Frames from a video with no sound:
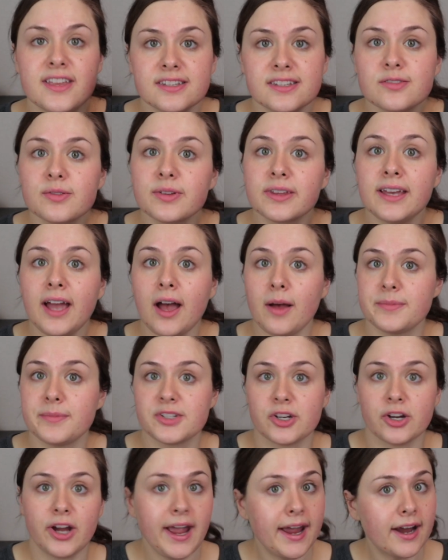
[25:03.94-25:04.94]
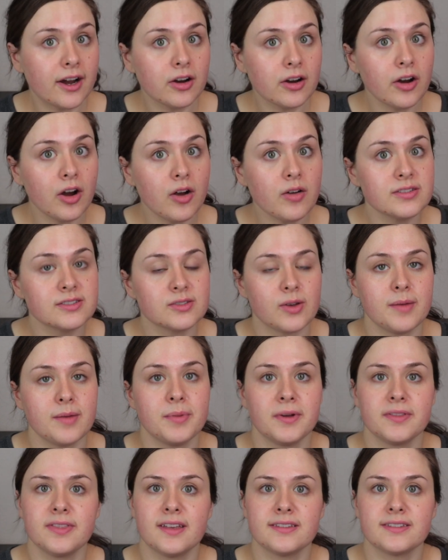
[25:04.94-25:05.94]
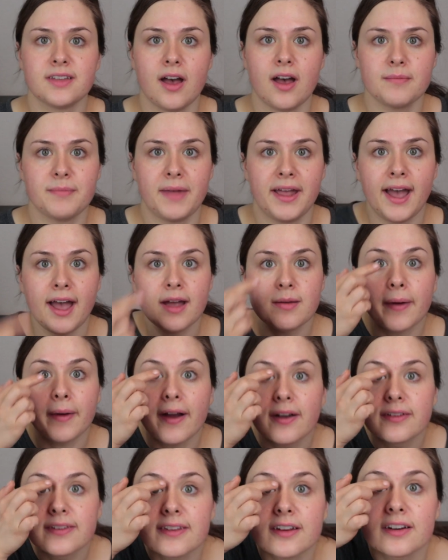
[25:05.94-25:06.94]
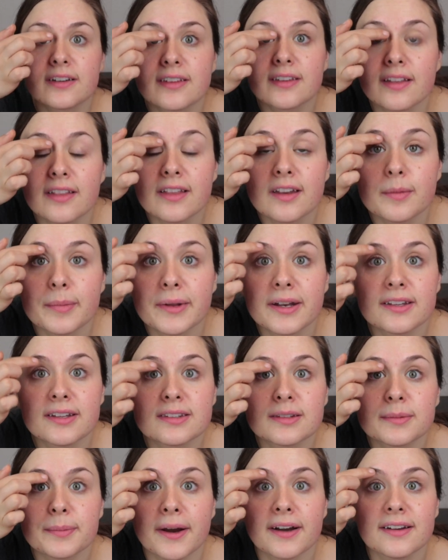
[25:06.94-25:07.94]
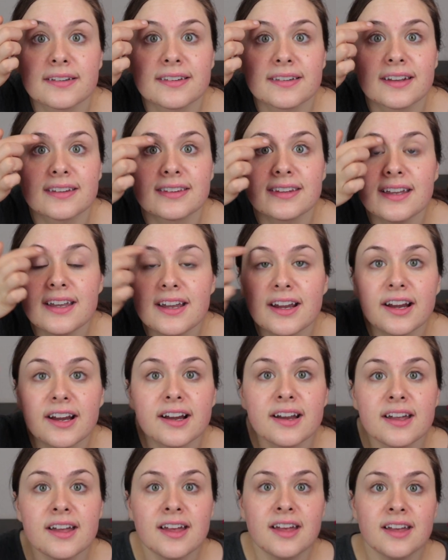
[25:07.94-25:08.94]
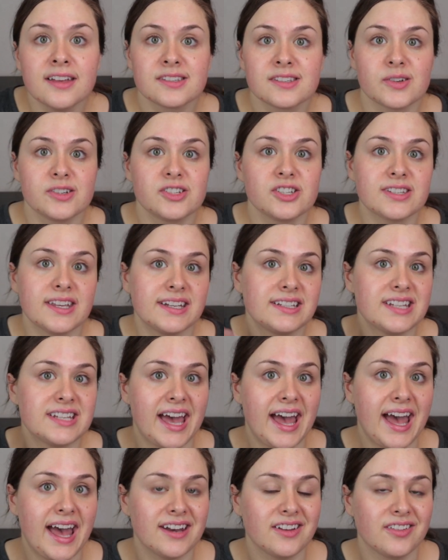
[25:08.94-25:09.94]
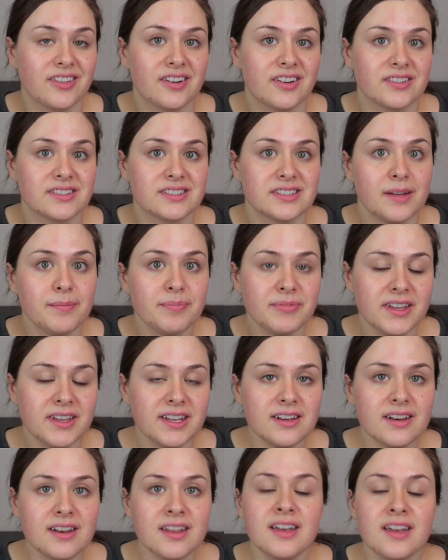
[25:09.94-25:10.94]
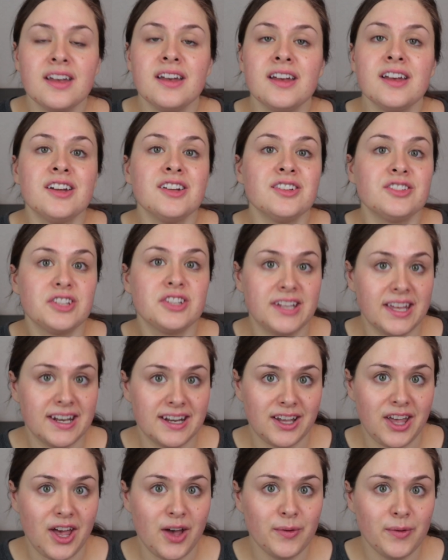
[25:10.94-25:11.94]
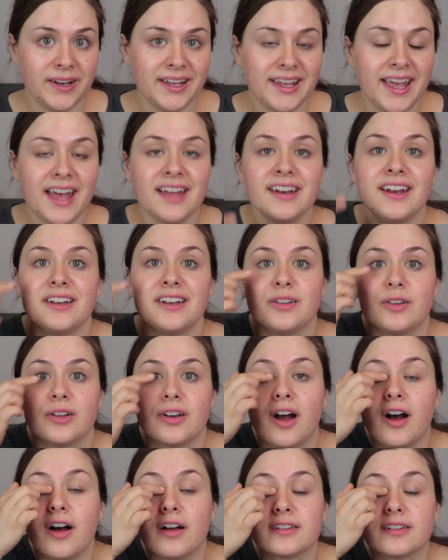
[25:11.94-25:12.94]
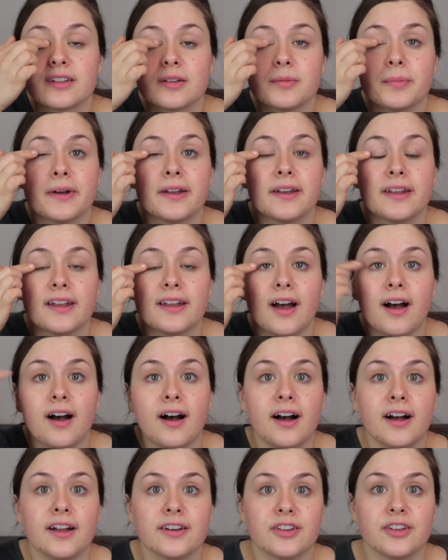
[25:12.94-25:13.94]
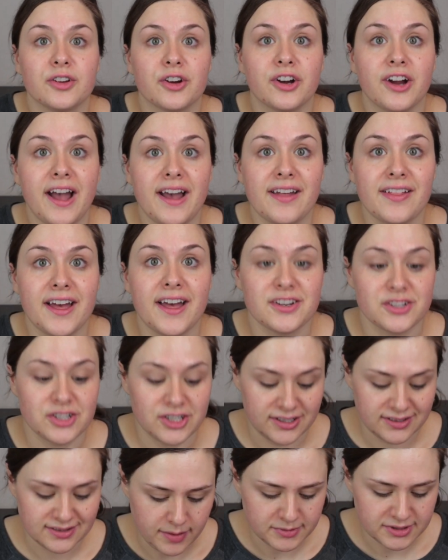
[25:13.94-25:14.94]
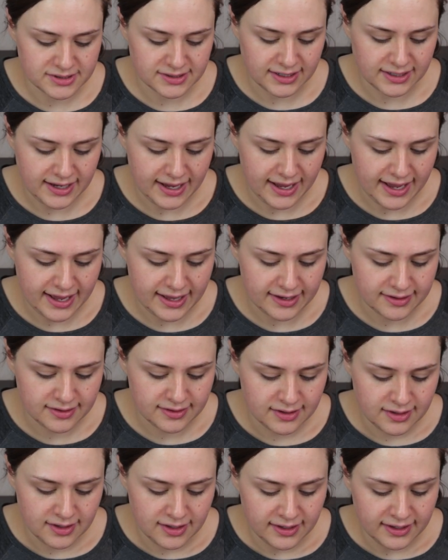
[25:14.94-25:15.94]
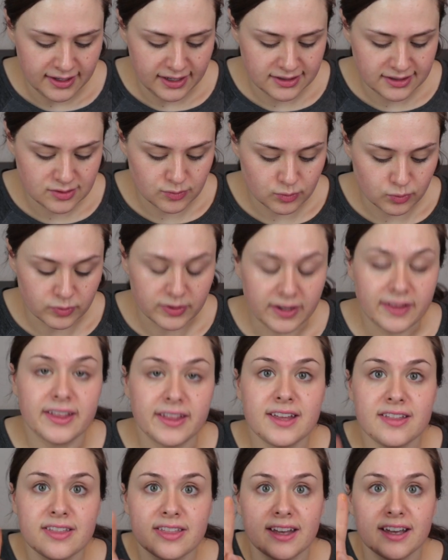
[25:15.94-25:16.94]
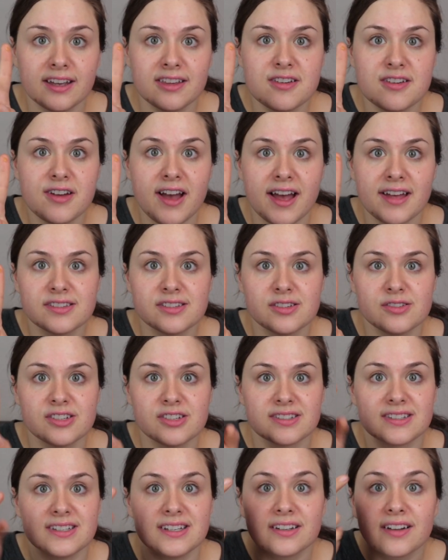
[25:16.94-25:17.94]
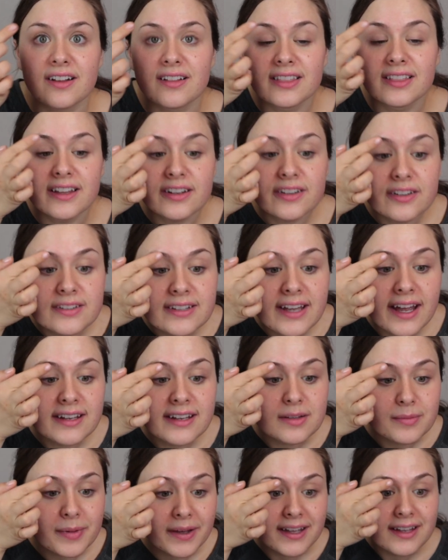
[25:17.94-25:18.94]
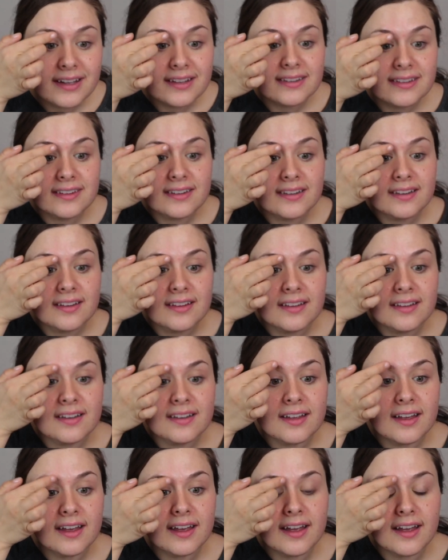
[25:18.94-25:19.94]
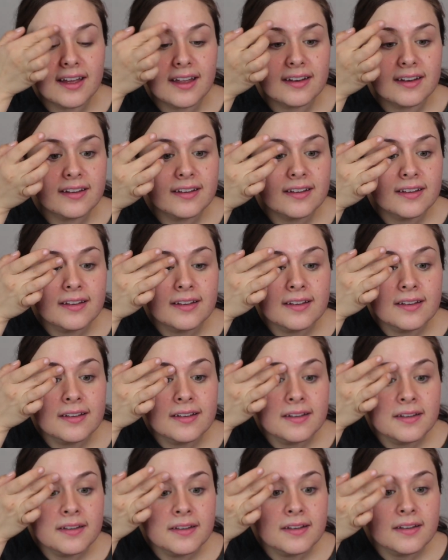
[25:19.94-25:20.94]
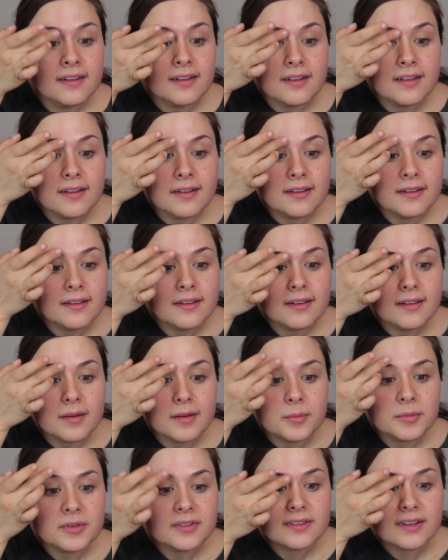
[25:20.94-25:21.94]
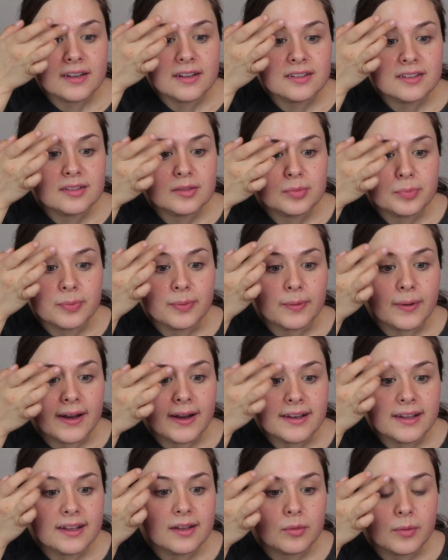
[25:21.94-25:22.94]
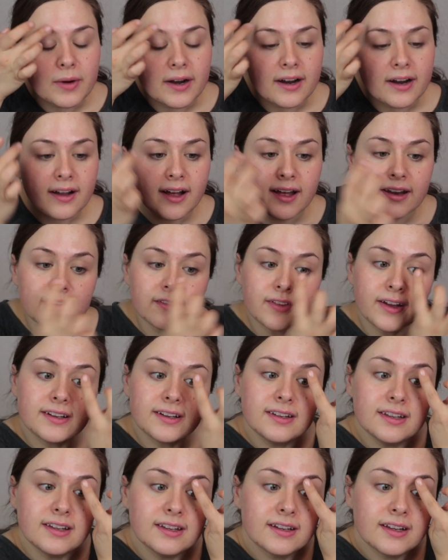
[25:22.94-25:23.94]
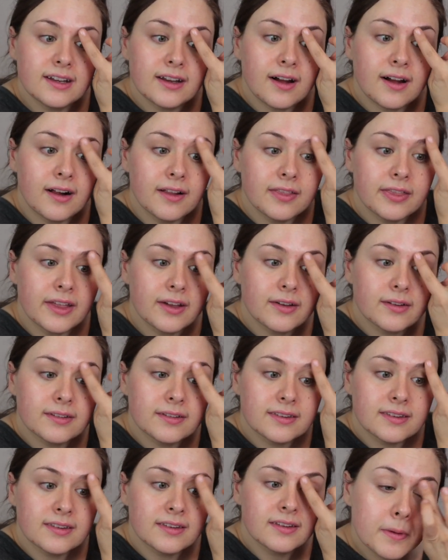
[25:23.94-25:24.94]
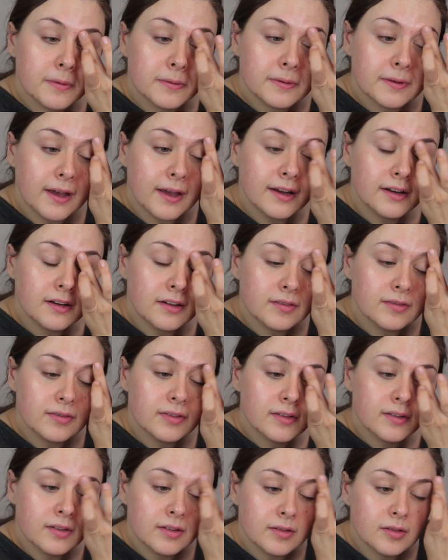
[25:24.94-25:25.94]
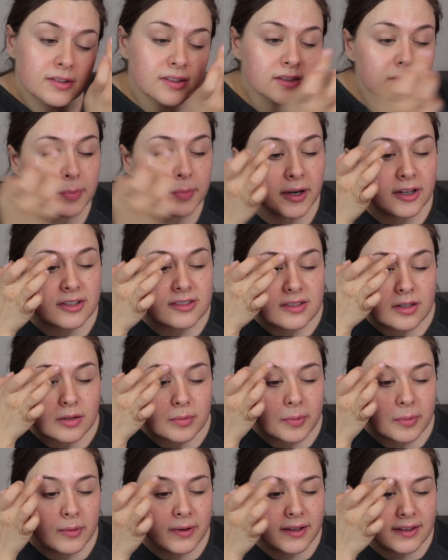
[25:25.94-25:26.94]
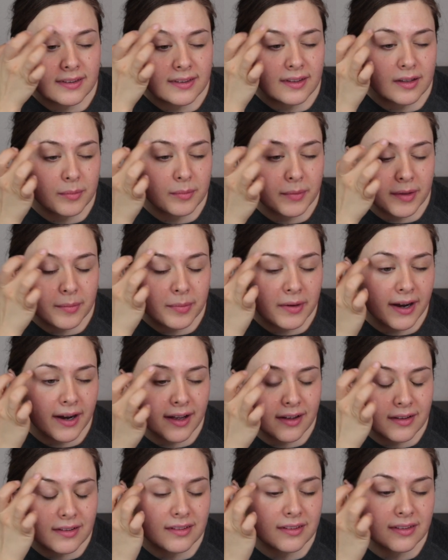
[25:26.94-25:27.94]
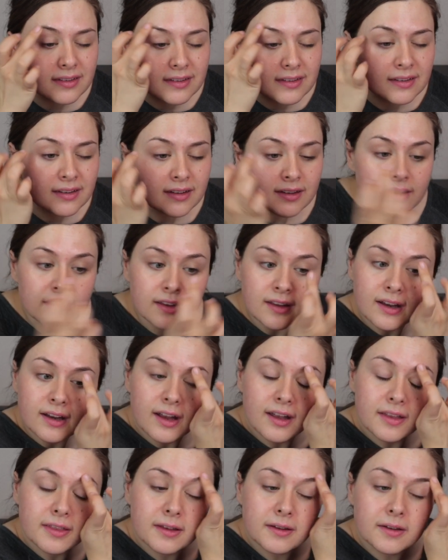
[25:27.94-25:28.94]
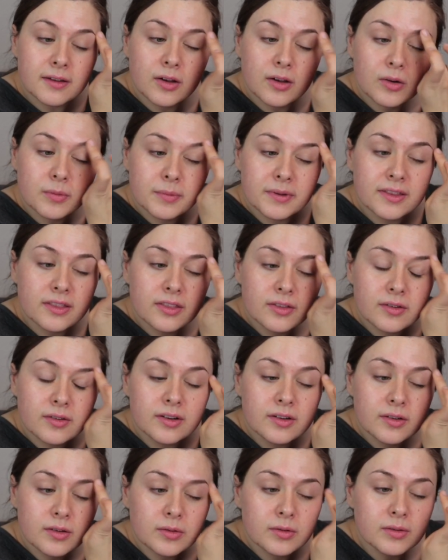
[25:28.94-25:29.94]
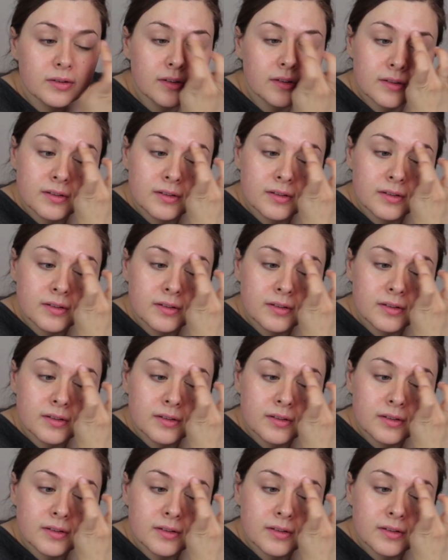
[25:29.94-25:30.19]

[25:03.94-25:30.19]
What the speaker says: This really helps your hair grow, so I put this on my eyebrows. There's a little bit of sparseness here, so I just like to add a little something to get it going again, and you can also put it on your eyelashes. I'm just gonna add, it's really thick, you guys. You just need a little tiny bit, and I'm just gonna spread it where kind of I need it on those kind of sparser points on my brows, and then comb it through.